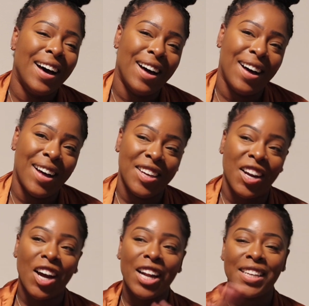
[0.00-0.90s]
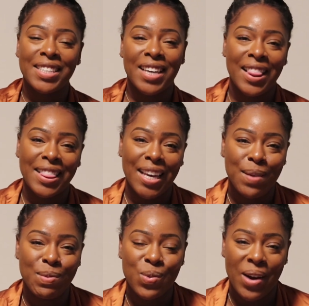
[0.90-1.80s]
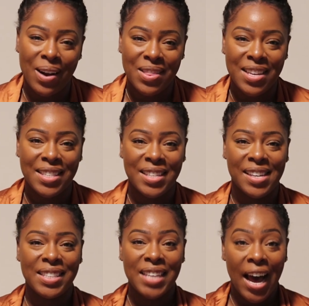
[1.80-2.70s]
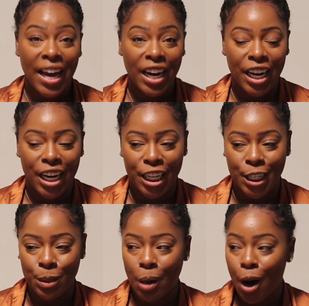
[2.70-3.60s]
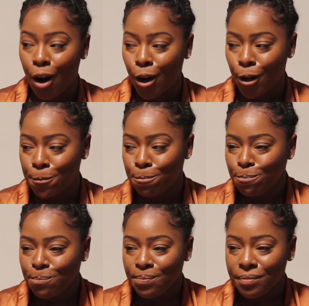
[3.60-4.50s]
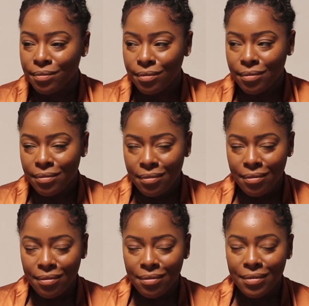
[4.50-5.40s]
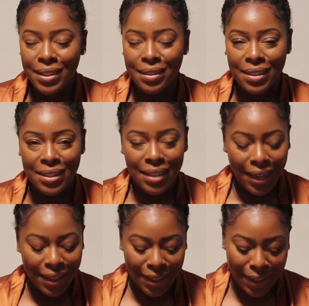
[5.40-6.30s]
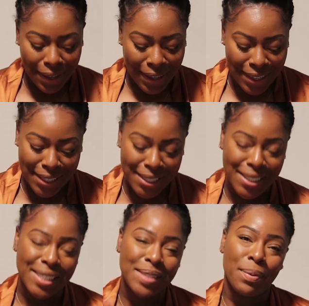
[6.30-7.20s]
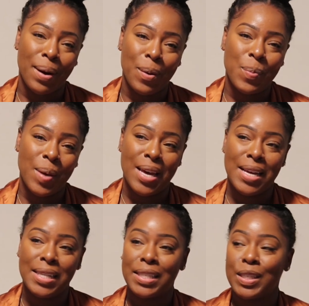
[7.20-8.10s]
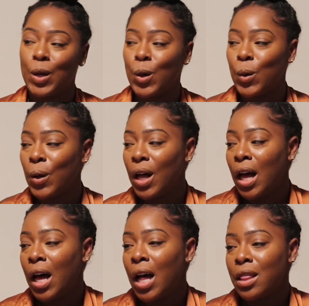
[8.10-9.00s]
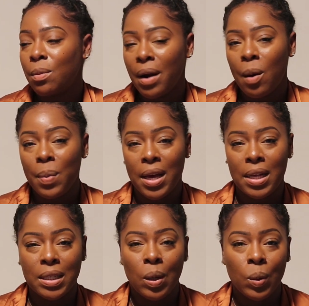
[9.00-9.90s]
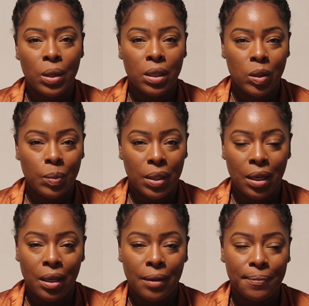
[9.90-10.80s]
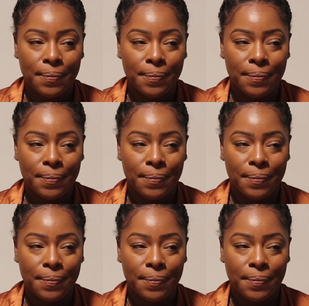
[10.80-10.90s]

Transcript: you're gonna see a theme throughout this entire haul. The second thing is these brown pants. So the brown pants I ordered too big.